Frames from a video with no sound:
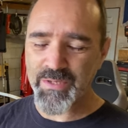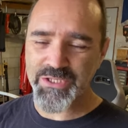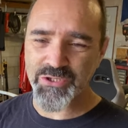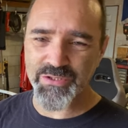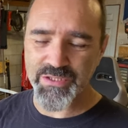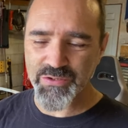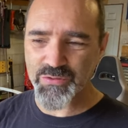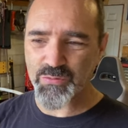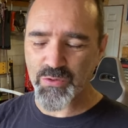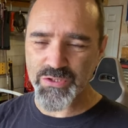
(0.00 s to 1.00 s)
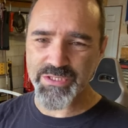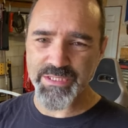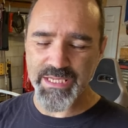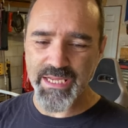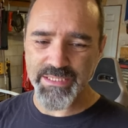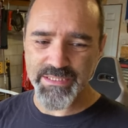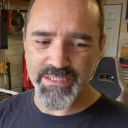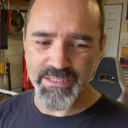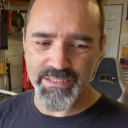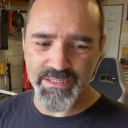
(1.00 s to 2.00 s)
make sure you watch to the end,
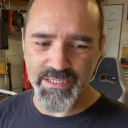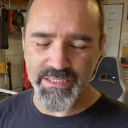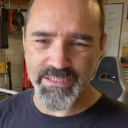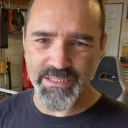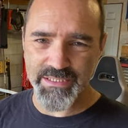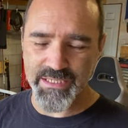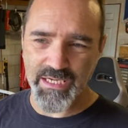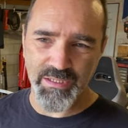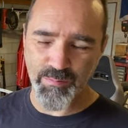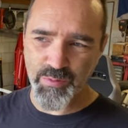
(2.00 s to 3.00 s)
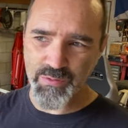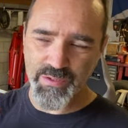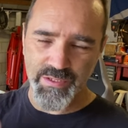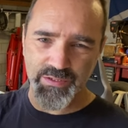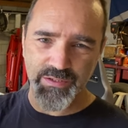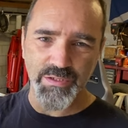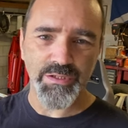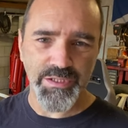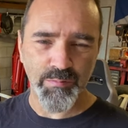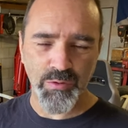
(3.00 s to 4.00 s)
and I'll put the
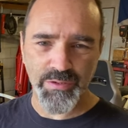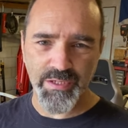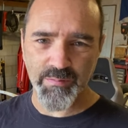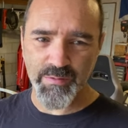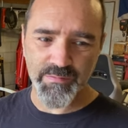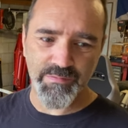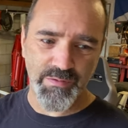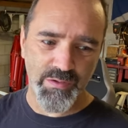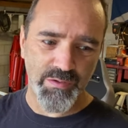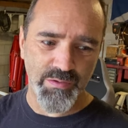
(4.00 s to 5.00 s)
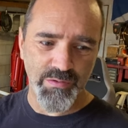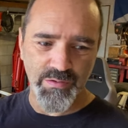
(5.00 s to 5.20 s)
leaderboard up for